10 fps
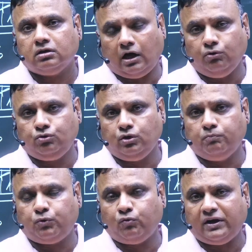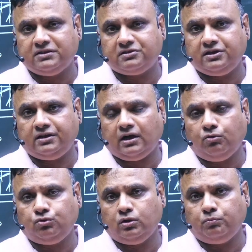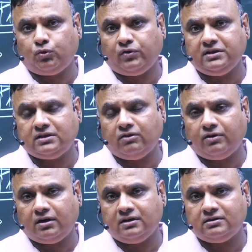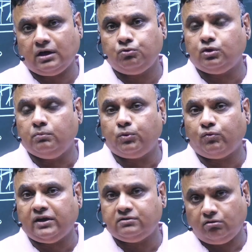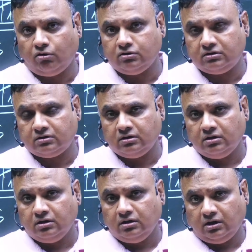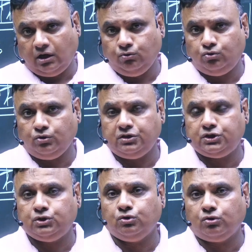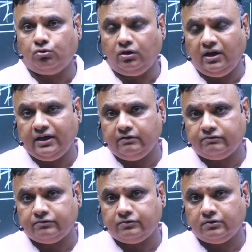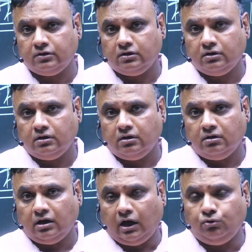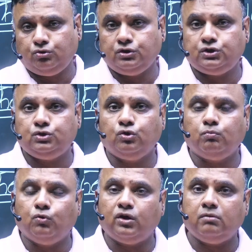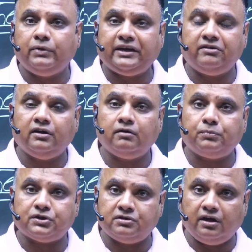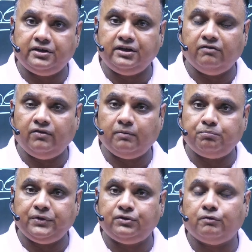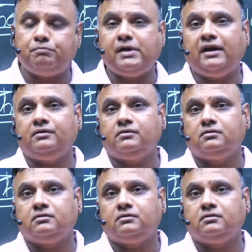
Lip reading: how to improvise state, how to improvise governance, how to improvise laws, how to ensure good life, how to ensure moral, material, and personality development of man,